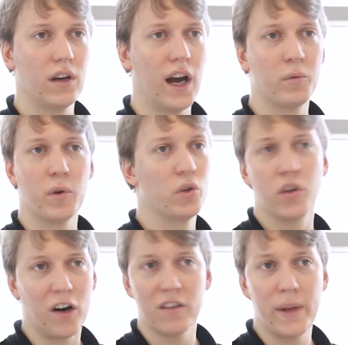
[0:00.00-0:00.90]
and we would
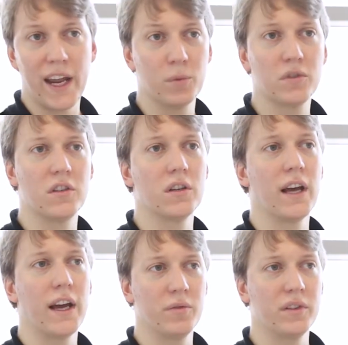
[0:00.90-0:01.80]
not have been able to do
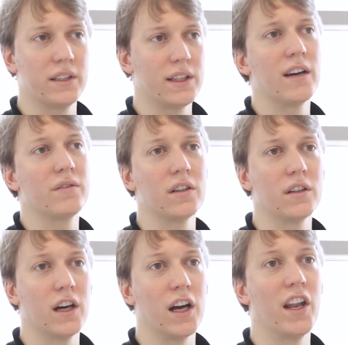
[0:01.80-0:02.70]
that if we didn't have a,
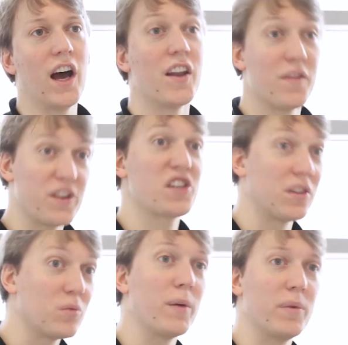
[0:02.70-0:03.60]
an, an,
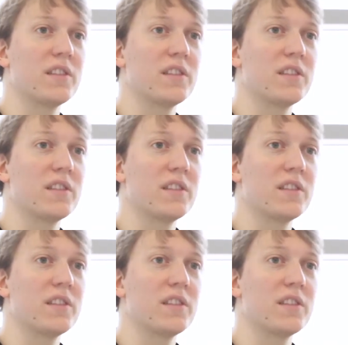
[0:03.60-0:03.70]
efficient web